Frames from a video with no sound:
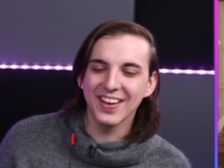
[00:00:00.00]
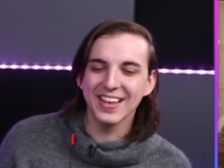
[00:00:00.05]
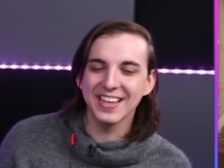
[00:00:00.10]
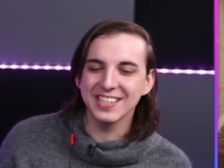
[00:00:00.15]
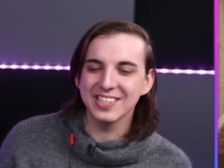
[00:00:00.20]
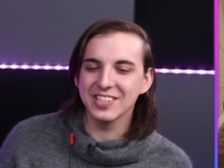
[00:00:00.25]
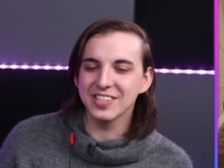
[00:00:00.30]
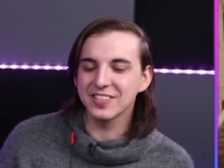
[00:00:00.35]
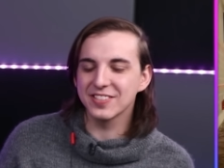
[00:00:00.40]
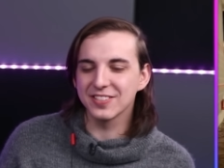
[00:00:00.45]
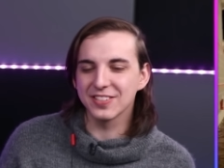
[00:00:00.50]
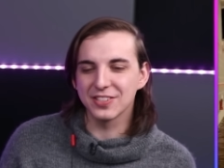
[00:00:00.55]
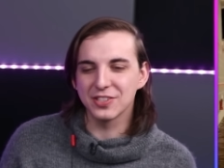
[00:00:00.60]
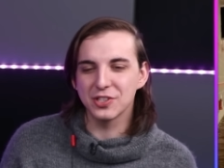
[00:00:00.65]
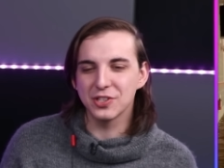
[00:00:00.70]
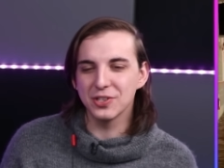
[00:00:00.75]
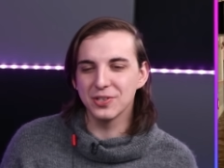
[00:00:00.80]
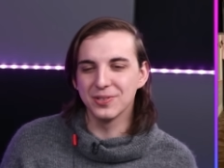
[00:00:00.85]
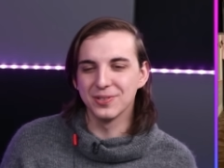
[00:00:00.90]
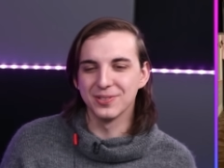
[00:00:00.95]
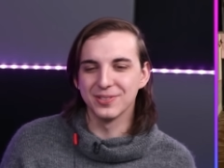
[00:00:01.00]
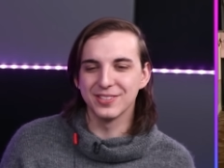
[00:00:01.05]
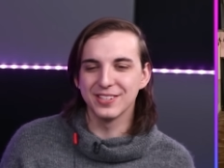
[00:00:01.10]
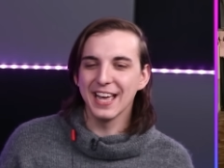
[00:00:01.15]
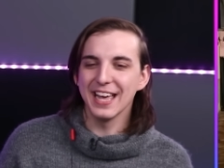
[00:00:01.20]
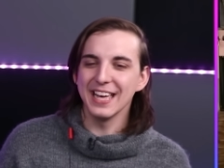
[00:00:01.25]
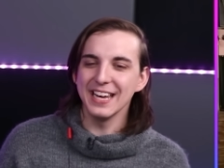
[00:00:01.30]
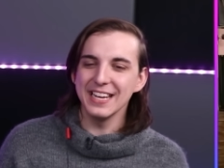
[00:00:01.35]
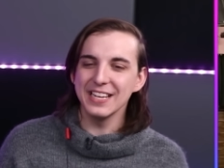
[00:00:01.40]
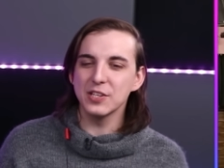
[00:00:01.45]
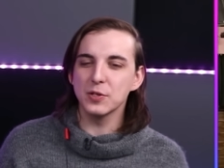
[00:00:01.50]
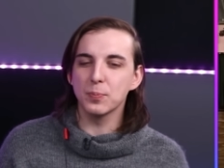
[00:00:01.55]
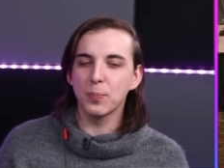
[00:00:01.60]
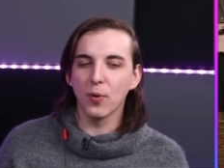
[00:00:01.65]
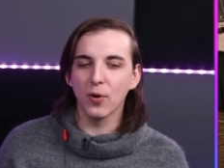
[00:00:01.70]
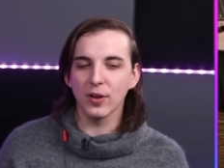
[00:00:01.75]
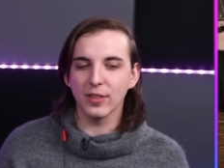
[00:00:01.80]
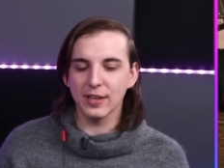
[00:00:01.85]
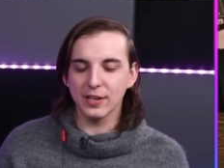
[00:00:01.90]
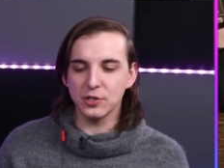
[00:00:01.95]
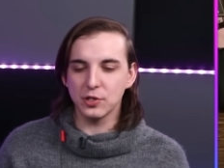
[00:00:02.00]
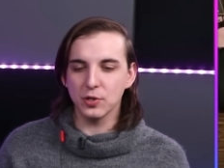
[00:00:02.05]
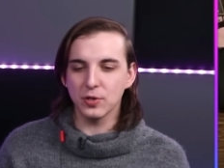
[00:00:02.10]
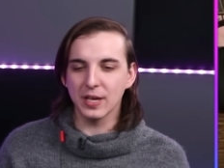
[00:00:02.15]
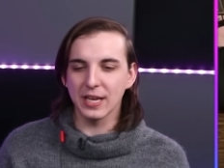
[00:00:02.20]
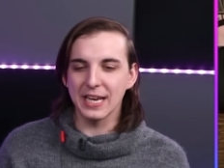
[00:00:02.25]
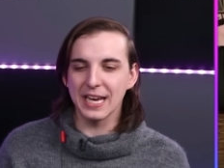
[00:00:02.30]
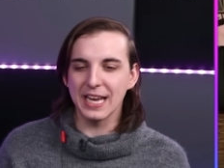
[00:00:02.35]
it's just the shoes. Any sport that you can